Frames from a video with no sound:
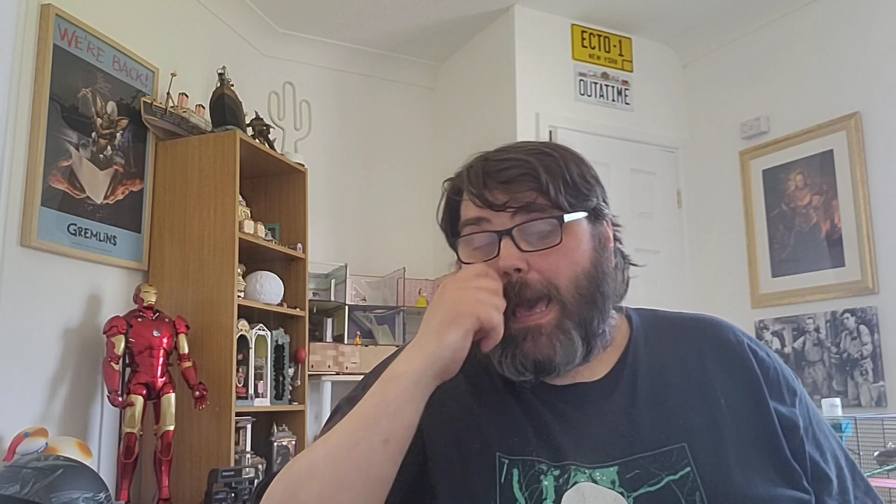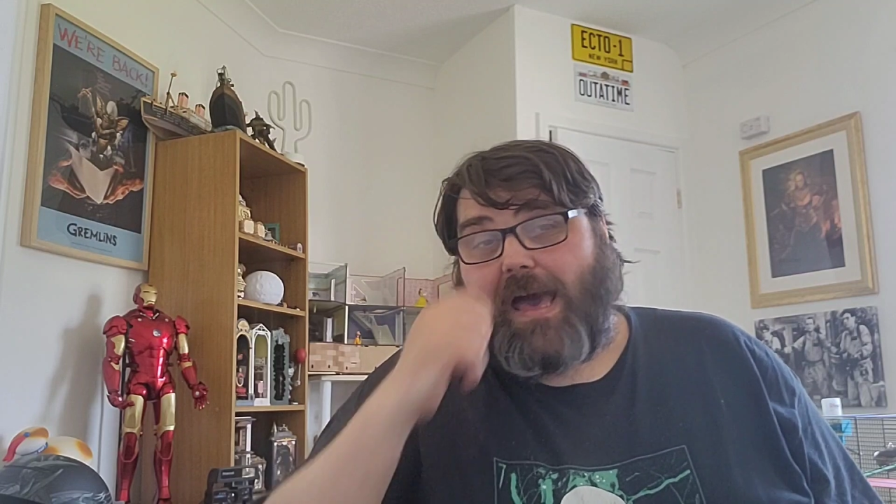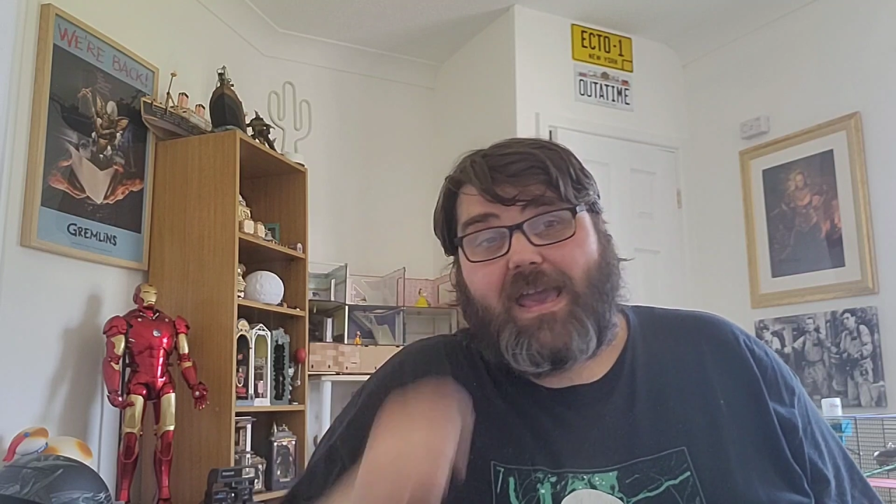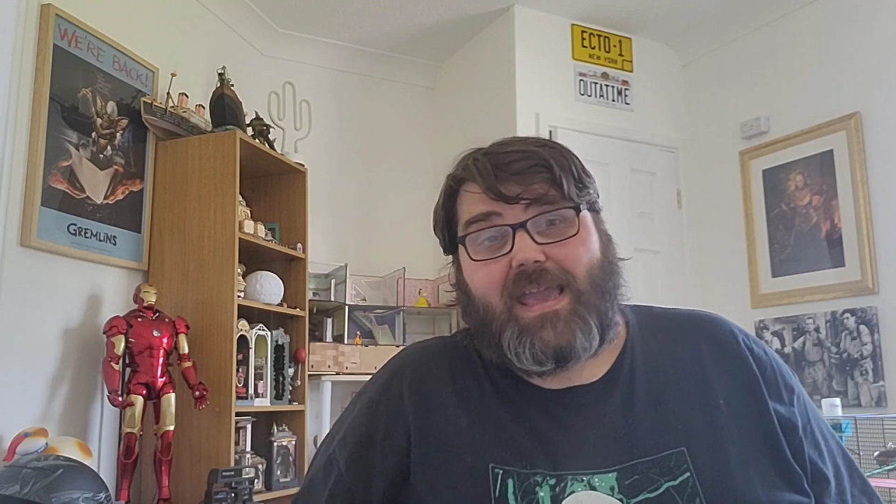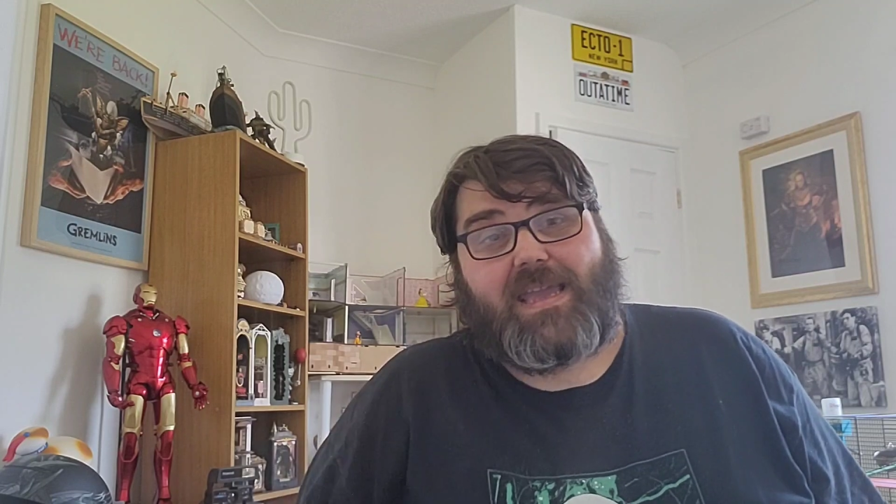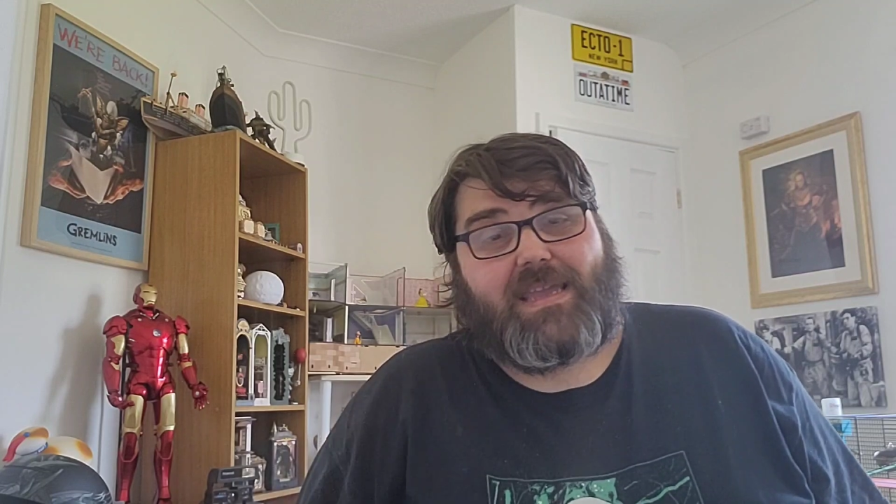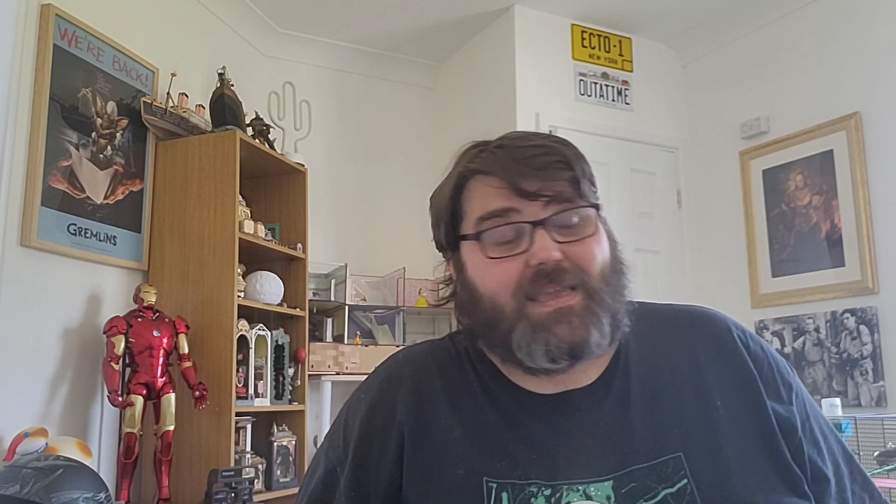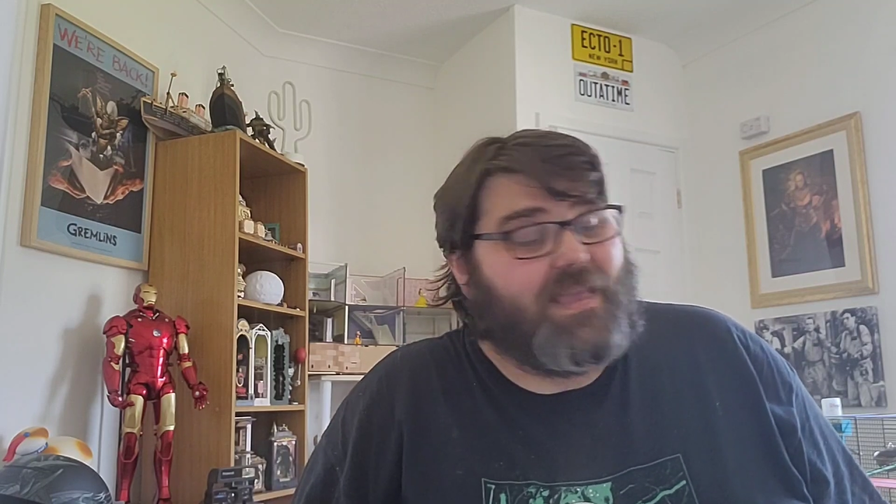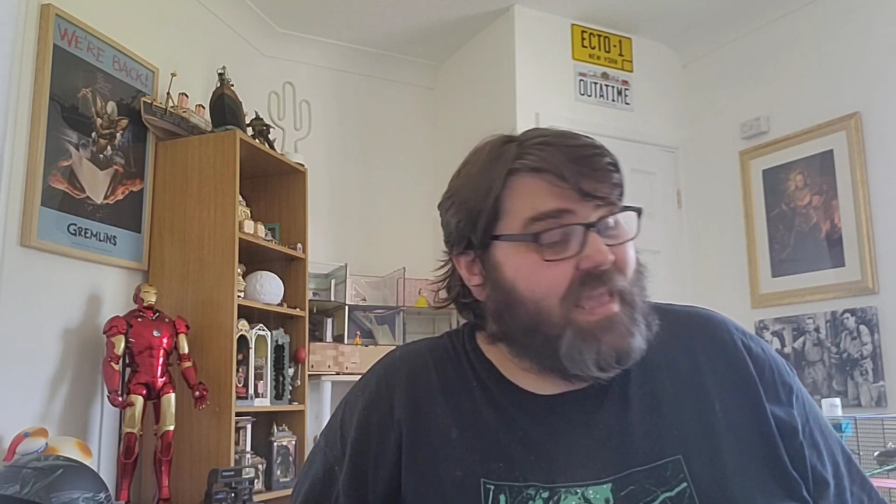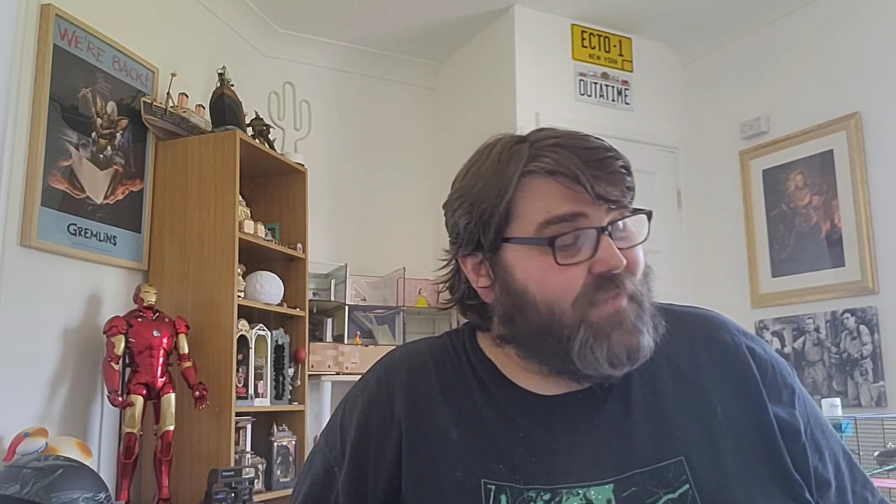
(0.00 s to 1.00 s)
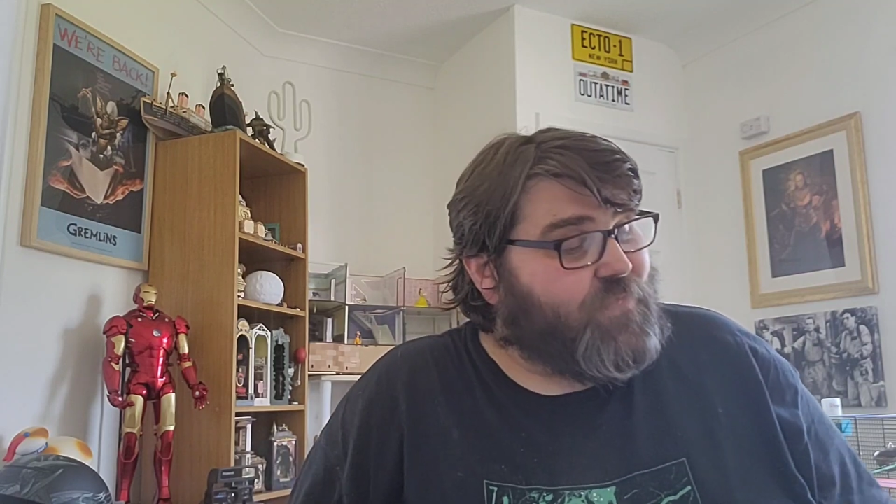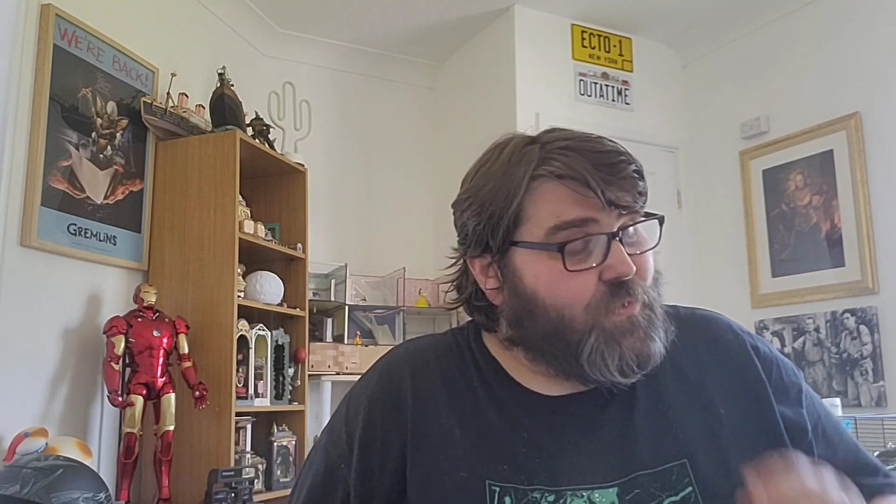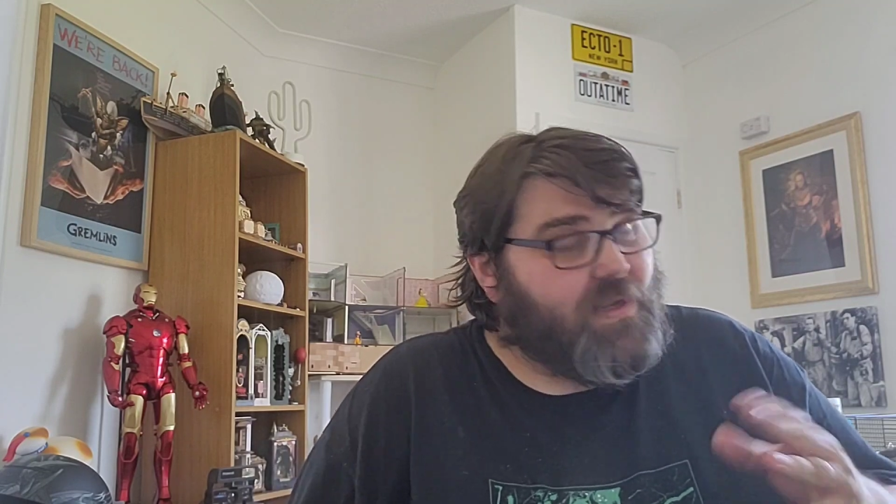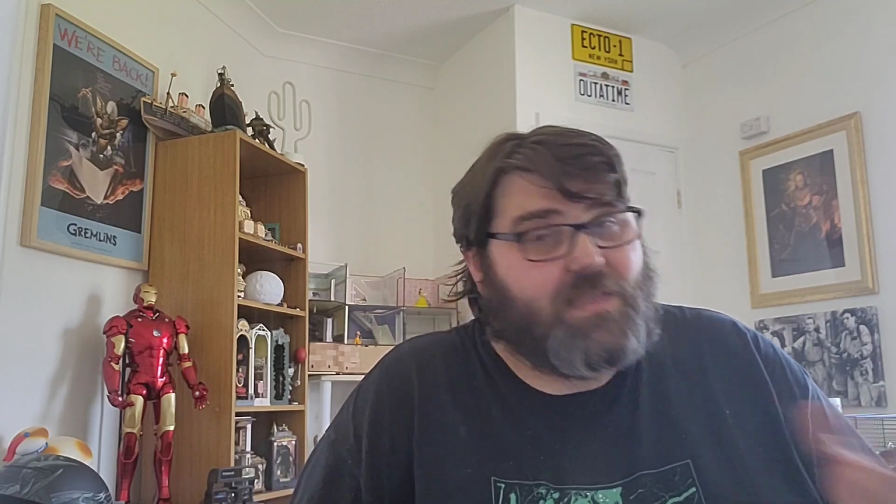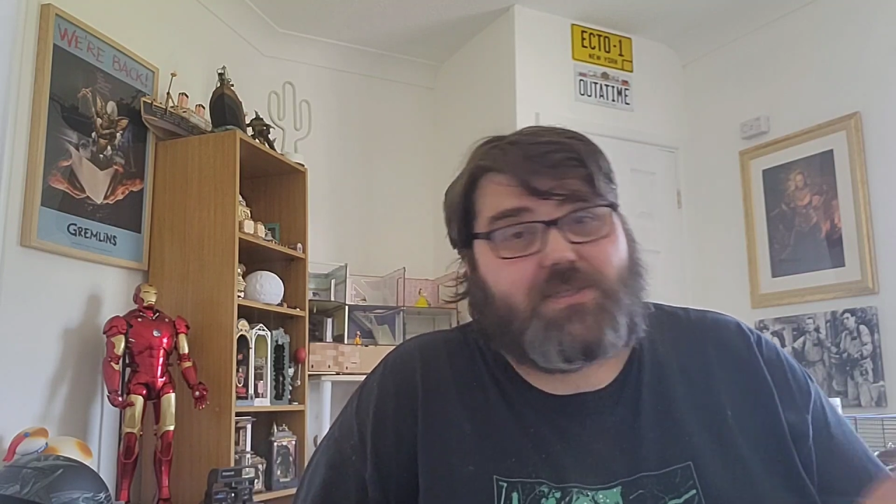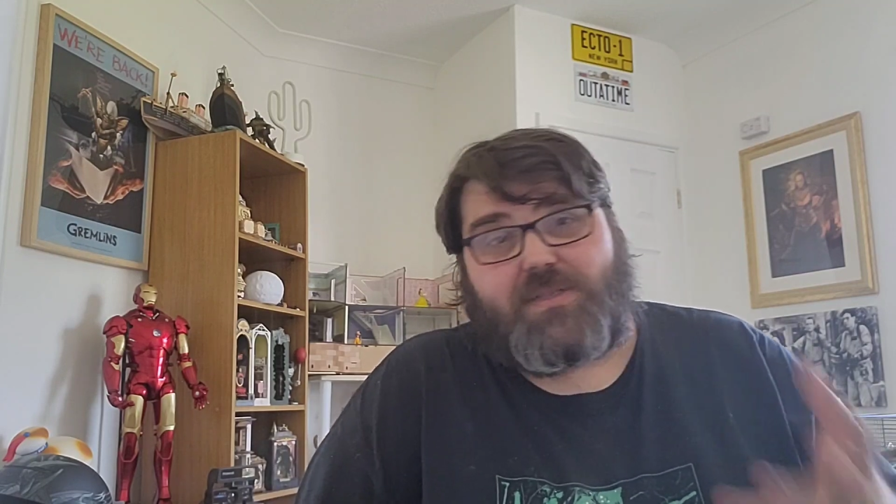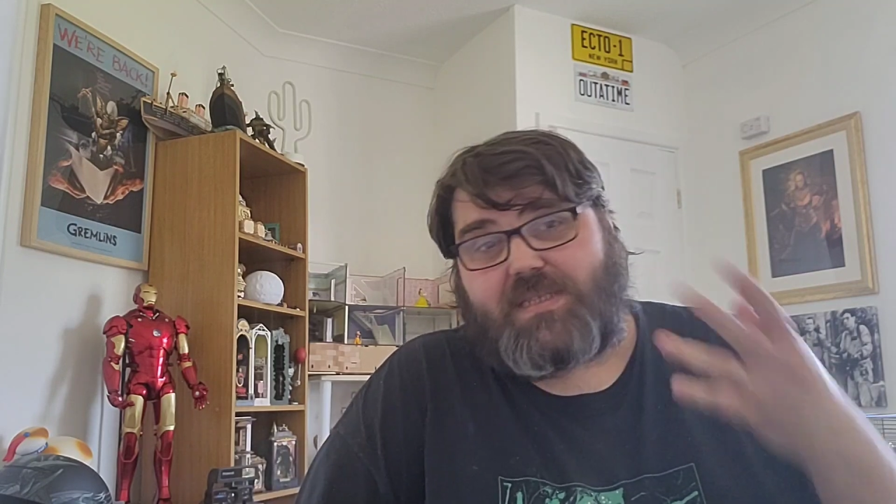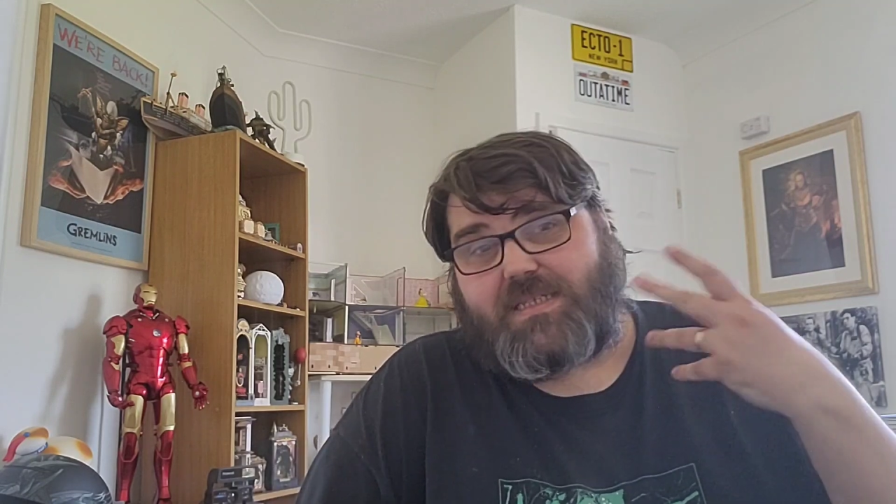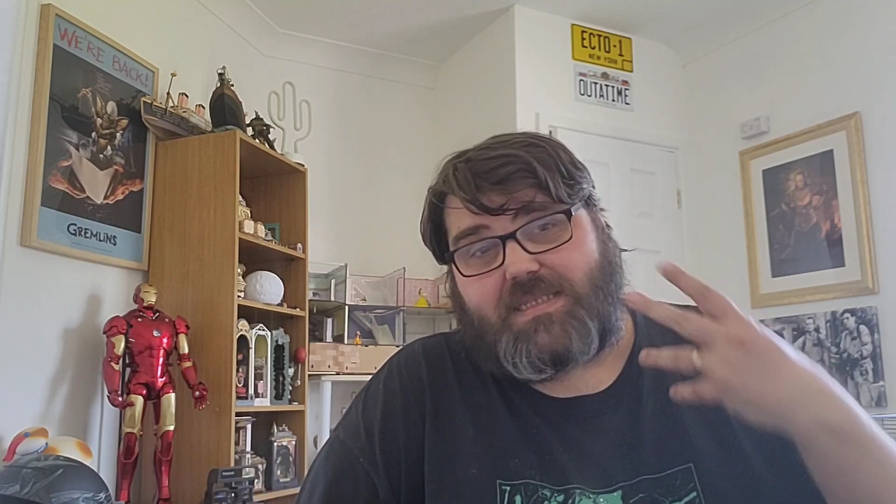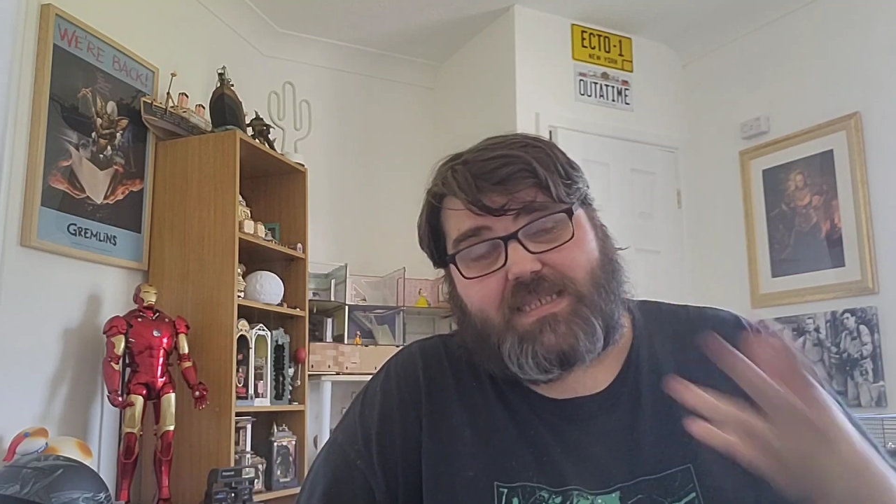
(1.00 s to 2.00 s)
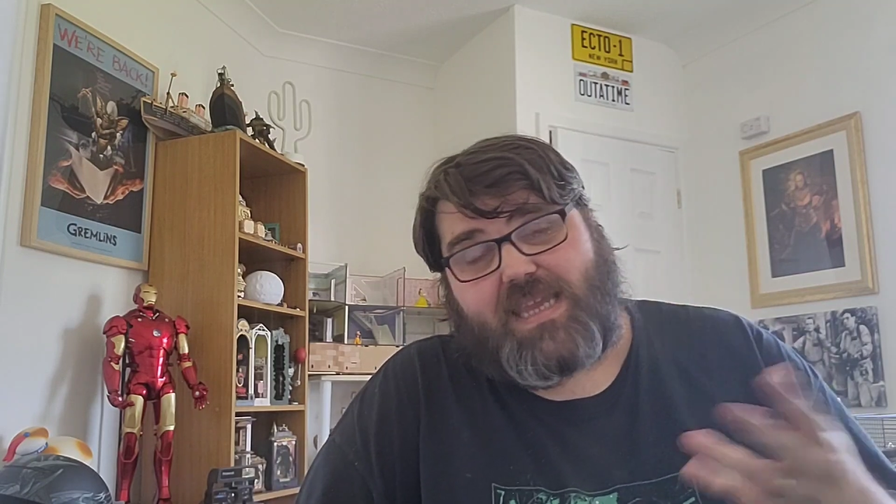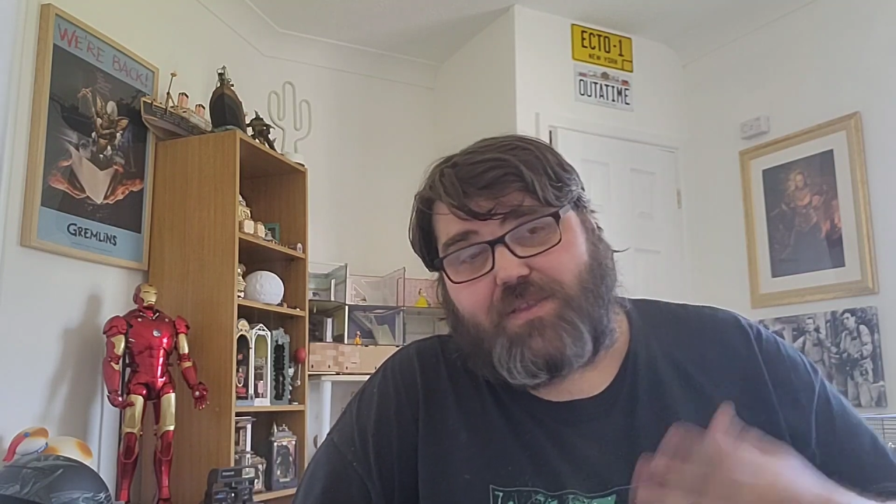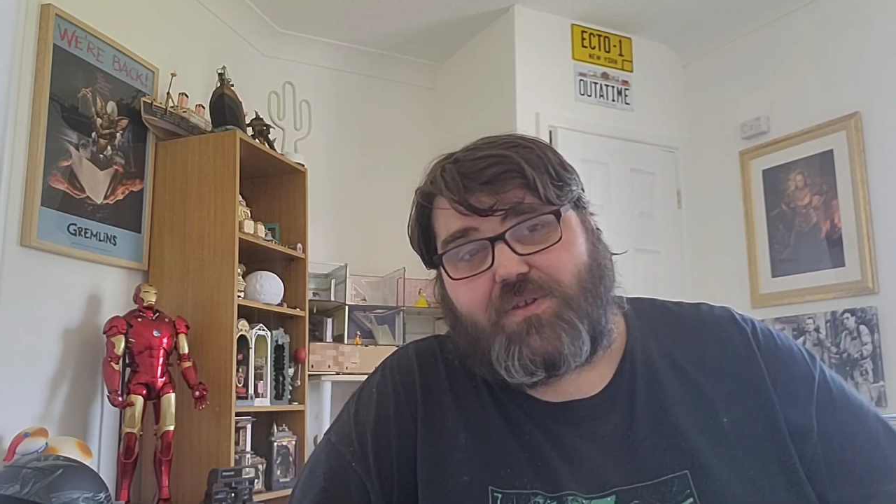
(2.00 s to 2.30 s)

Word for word: Uh, if you would like to contact us again,